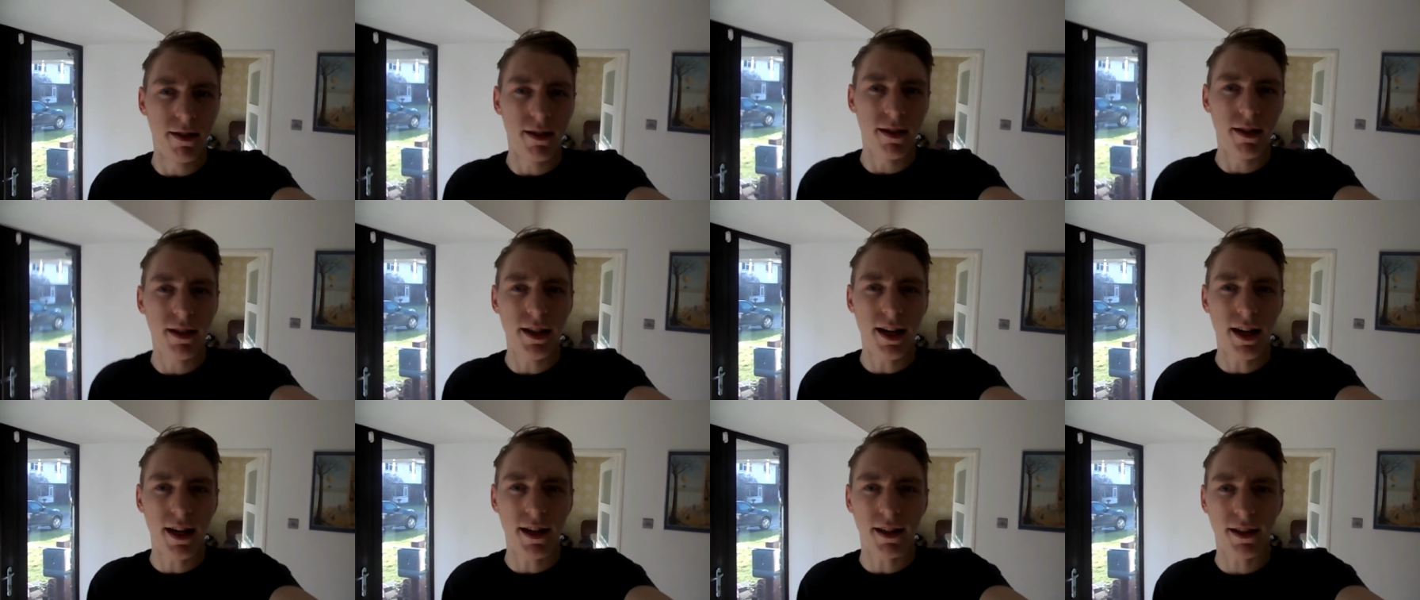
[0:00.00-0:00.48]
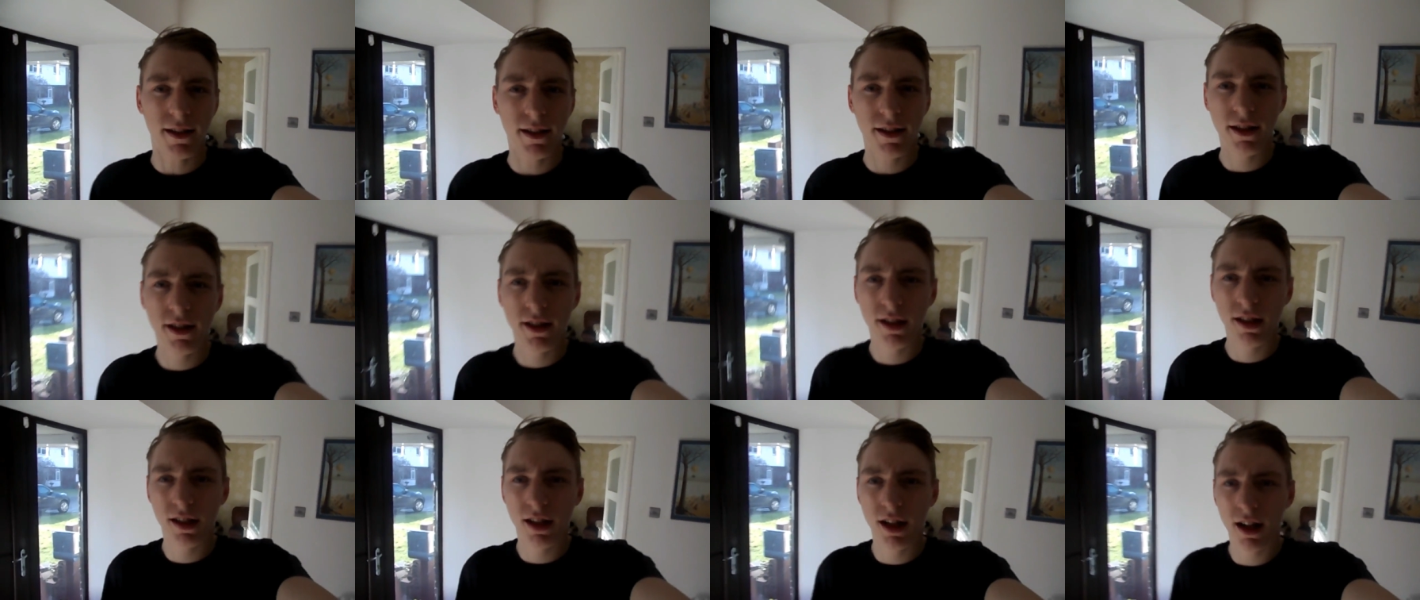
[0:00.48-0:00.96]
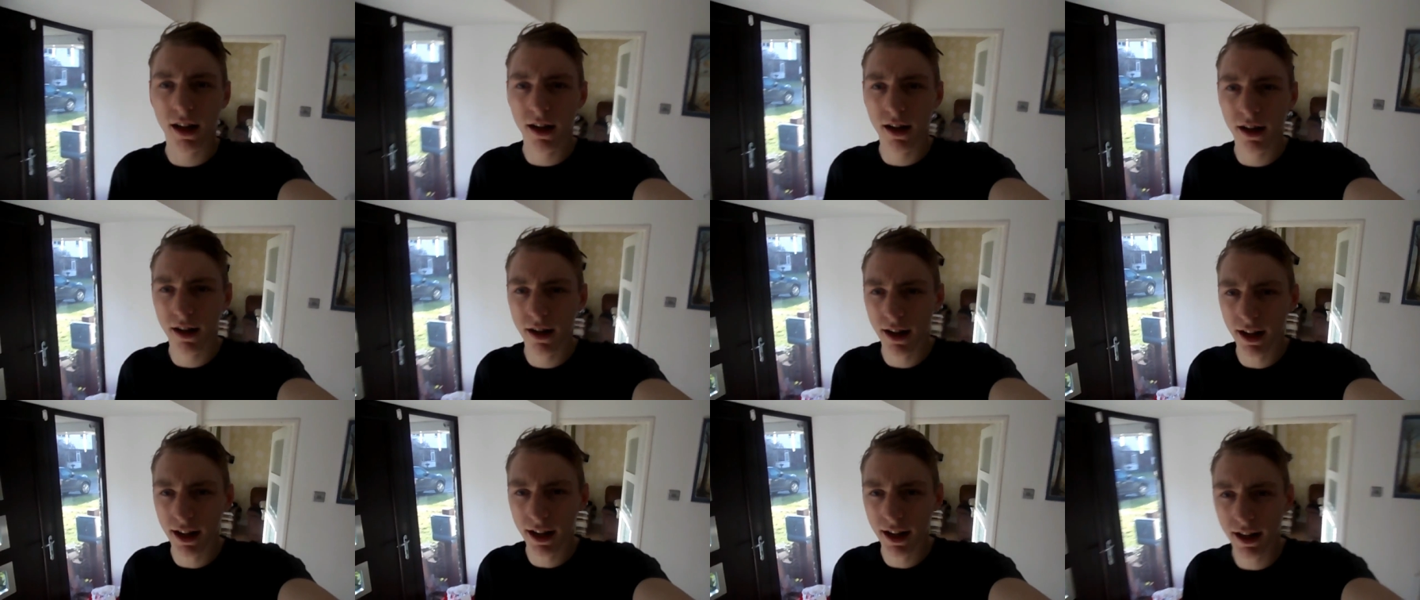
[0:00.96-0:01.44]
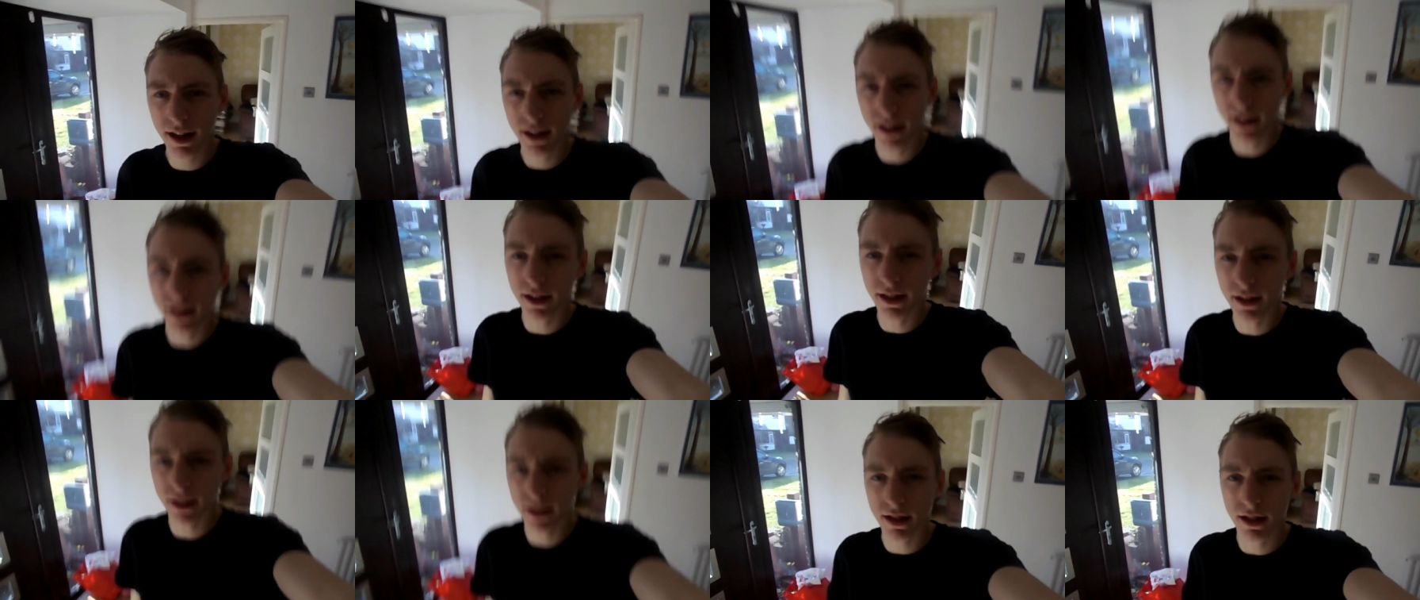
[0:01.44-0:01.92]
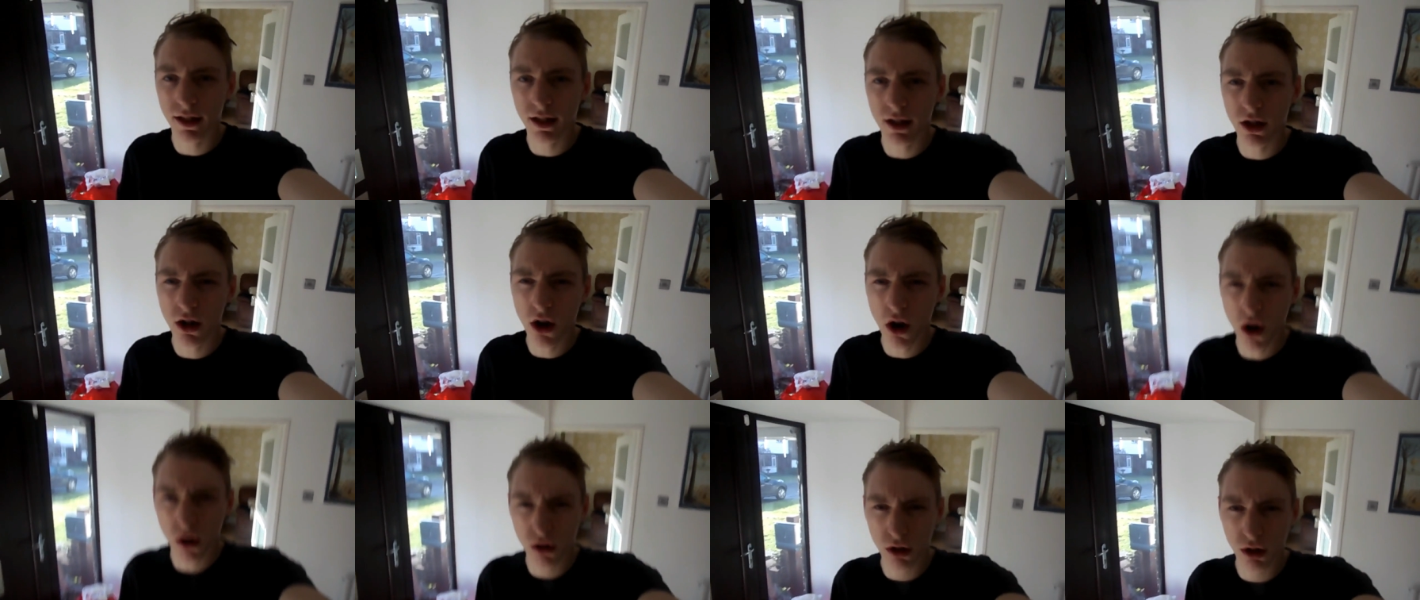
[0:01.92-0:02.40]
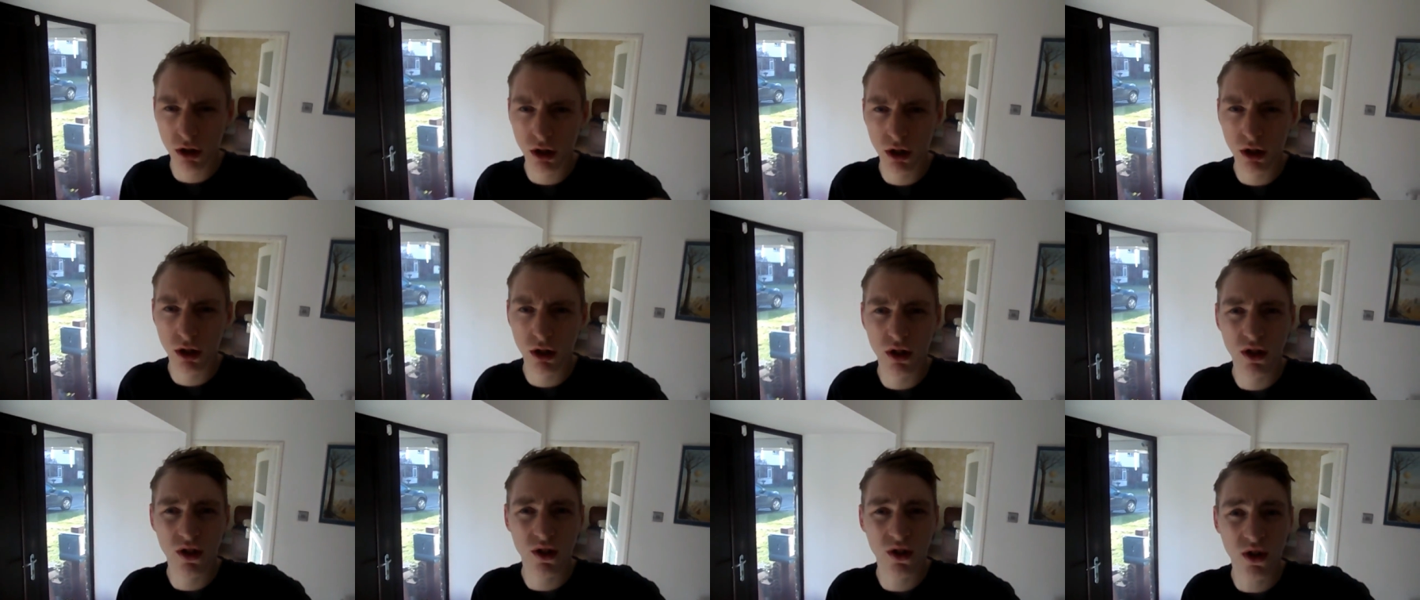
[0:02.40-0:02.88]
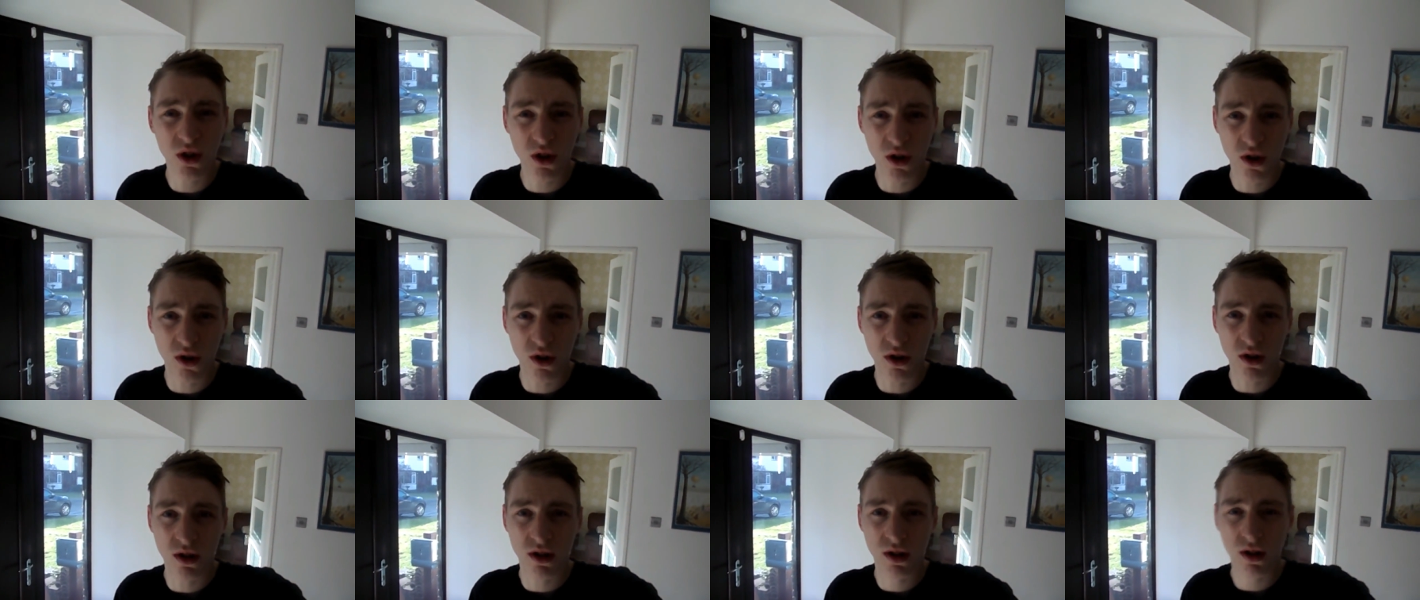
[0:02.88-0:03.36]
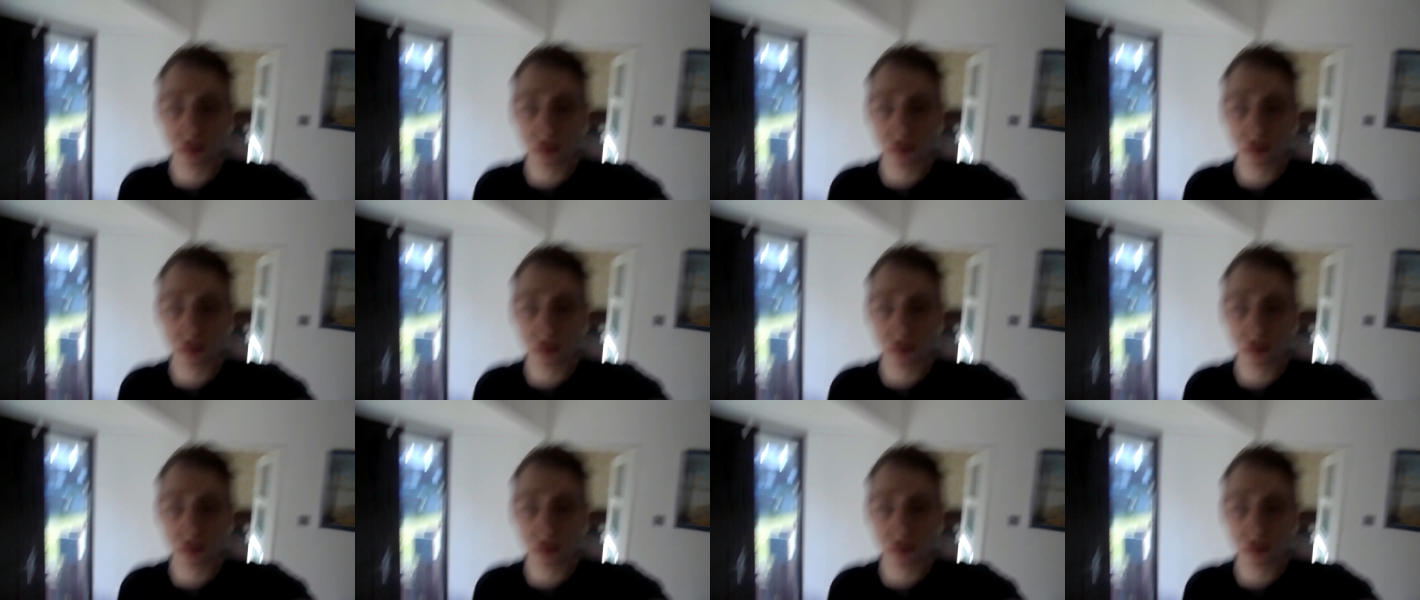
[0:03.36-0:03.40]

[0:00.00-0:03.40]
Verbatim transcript: Yikes. That is not good.